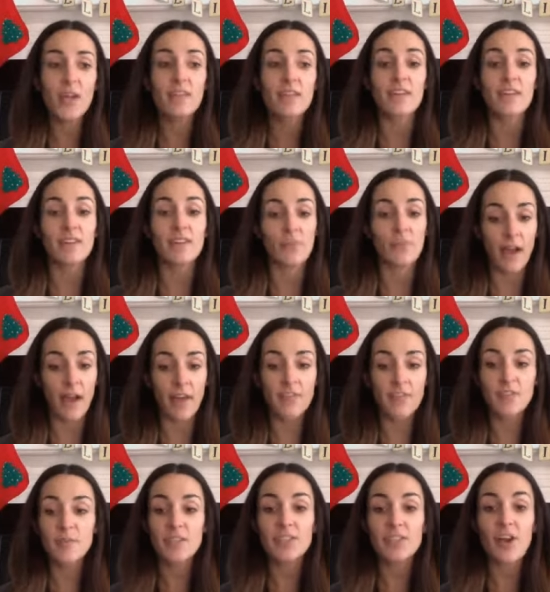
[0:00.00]
that you have to
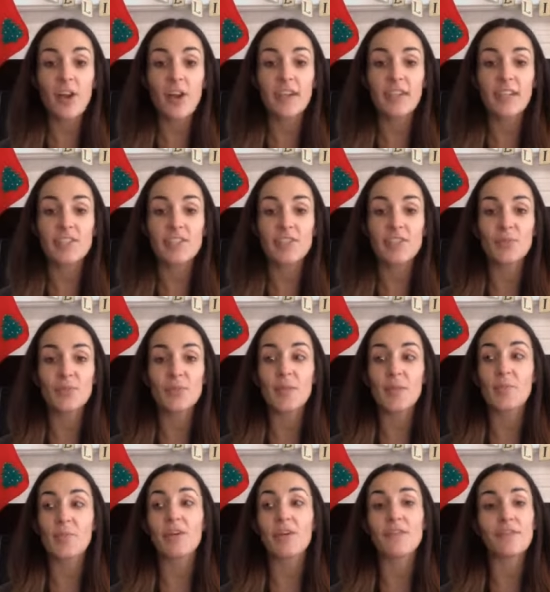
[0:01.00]
be talking to new
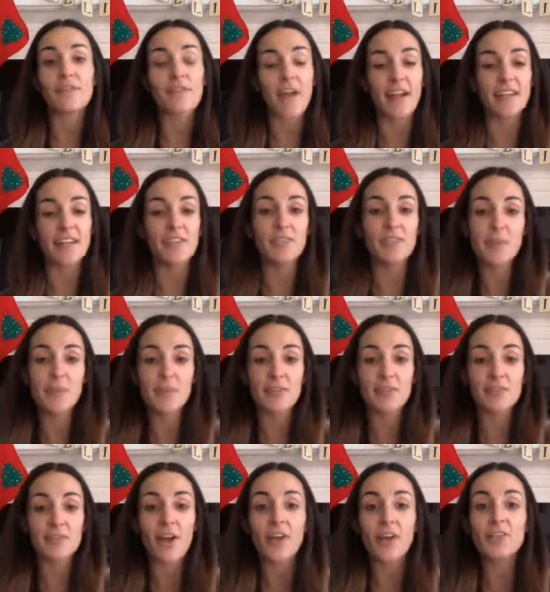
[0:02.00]
people and finding new people to
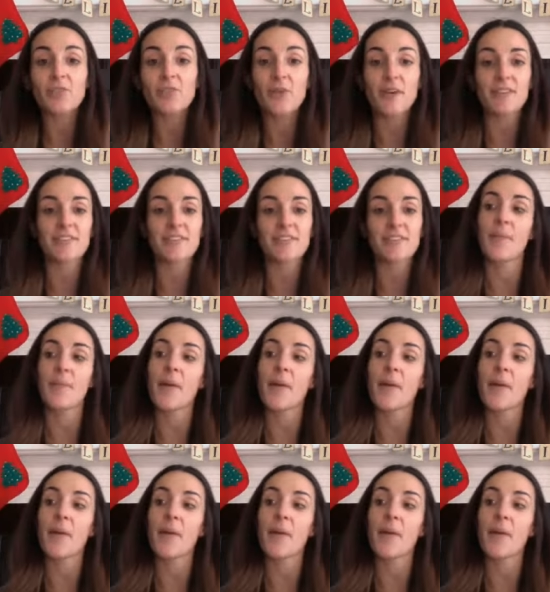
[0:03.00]
talk to all the time.